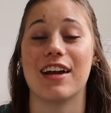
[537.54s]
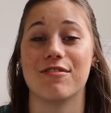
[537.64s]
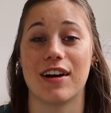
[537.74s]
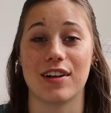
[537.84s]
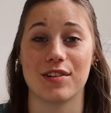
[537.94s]
and
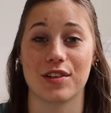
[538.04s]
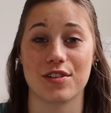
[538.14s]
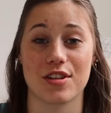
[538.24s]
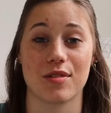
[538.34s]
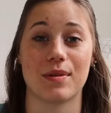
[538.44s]
follow your
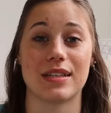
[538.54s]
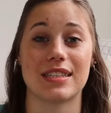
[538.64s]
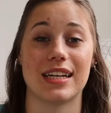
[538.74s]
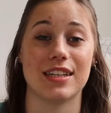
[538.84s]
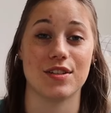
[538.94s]

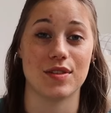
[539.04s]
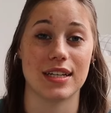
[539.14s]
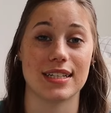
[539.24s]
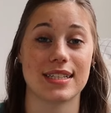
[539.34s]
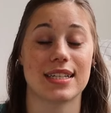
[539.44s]
syllabus and do
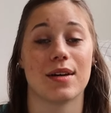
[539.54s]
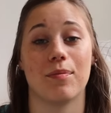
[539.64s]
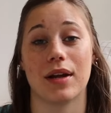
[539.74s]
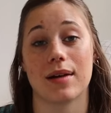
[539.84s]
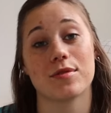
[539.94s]
this,
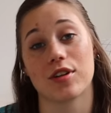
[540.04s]
but I'm